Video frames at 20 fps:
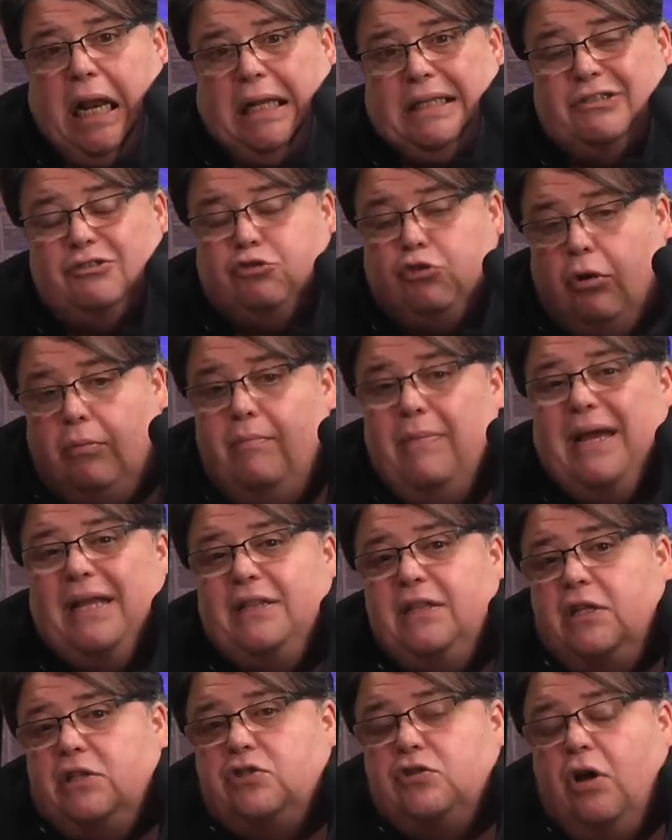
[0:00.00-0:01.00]

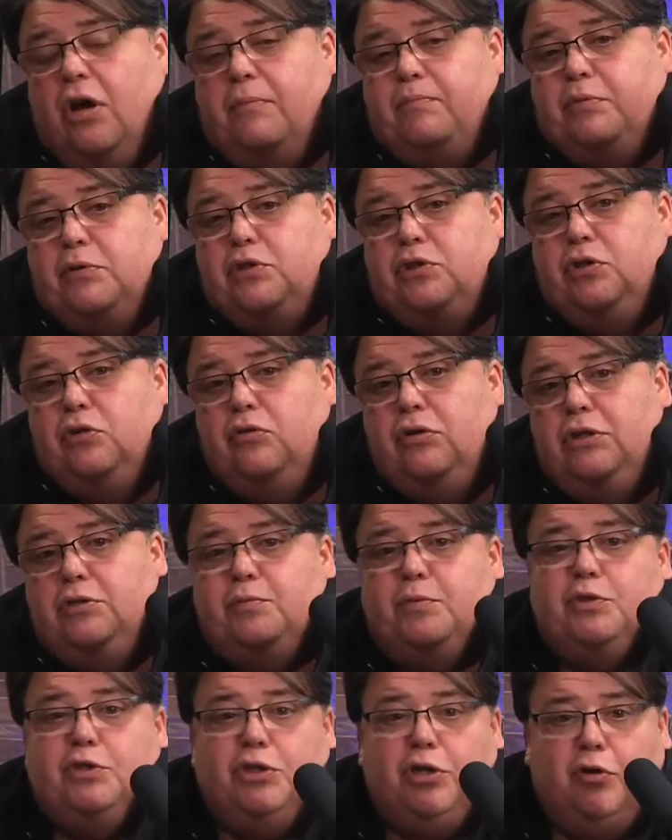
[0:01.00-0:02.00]
tremendous opportunities,
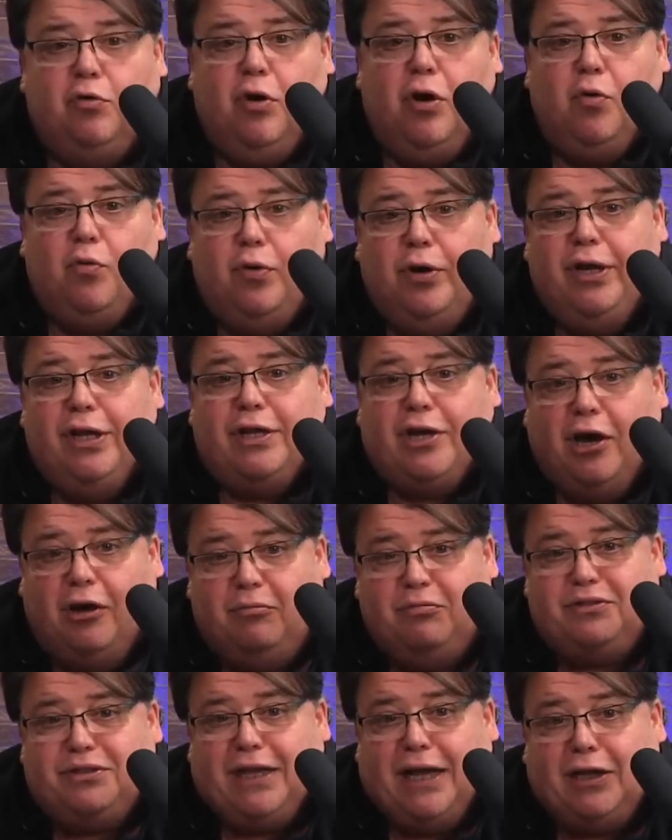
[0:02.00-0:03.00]
but you know what? When it
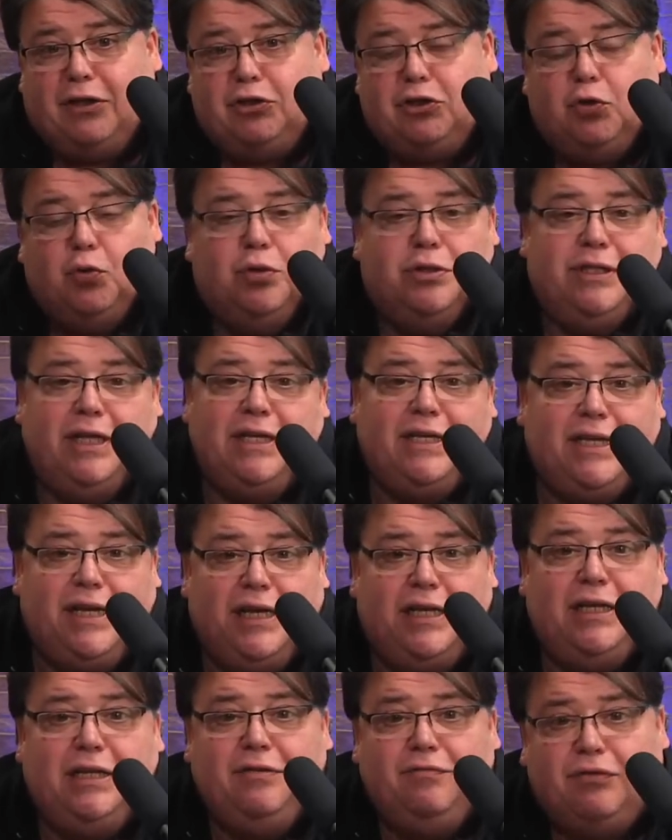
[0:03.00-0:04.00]
comes down to it, they
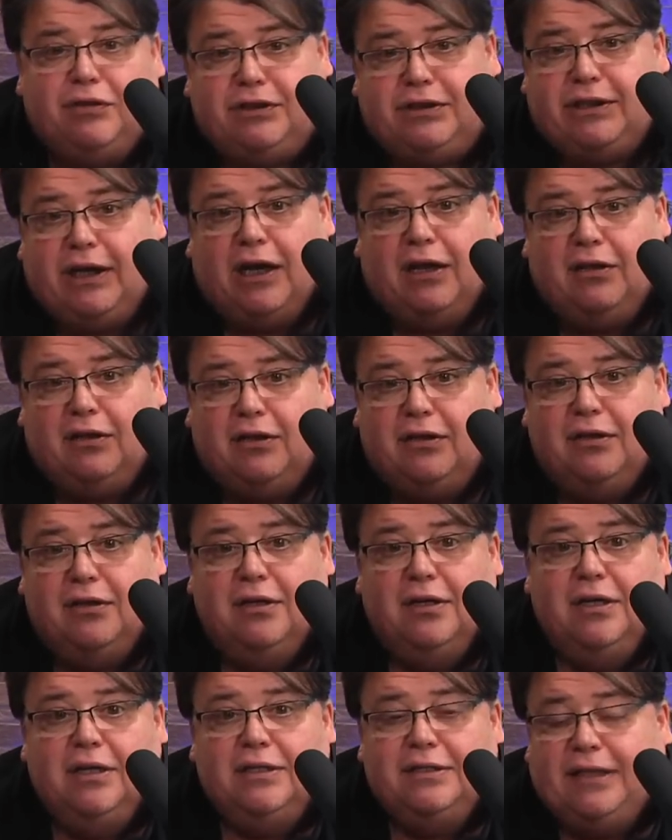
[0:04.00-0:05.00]
can't even sell it.
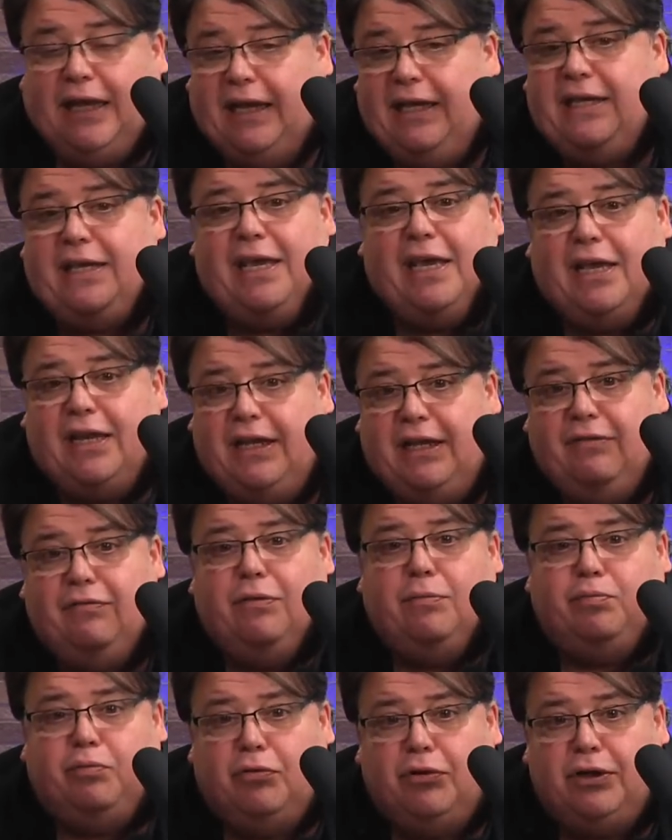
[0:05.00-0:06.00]
They can't
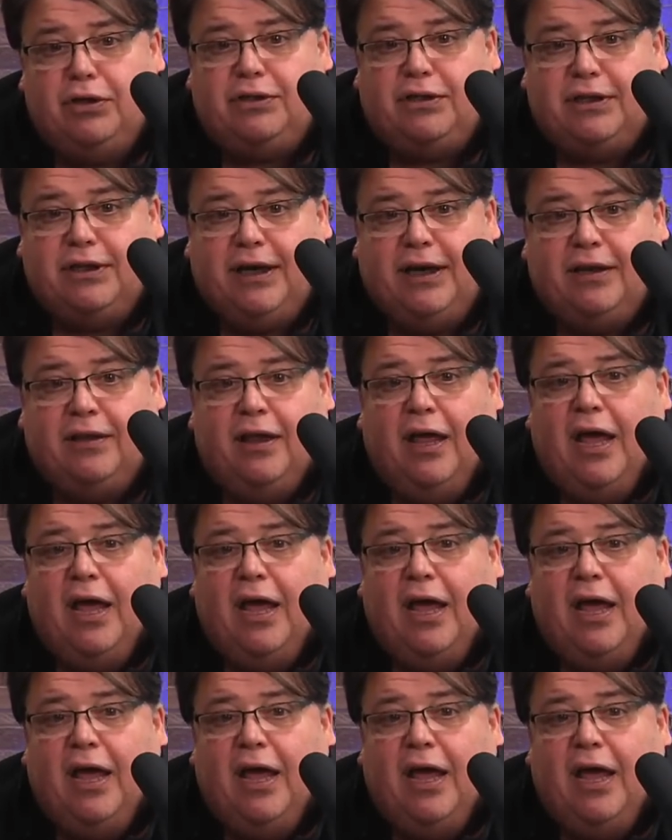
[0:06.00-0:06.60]
even put it together.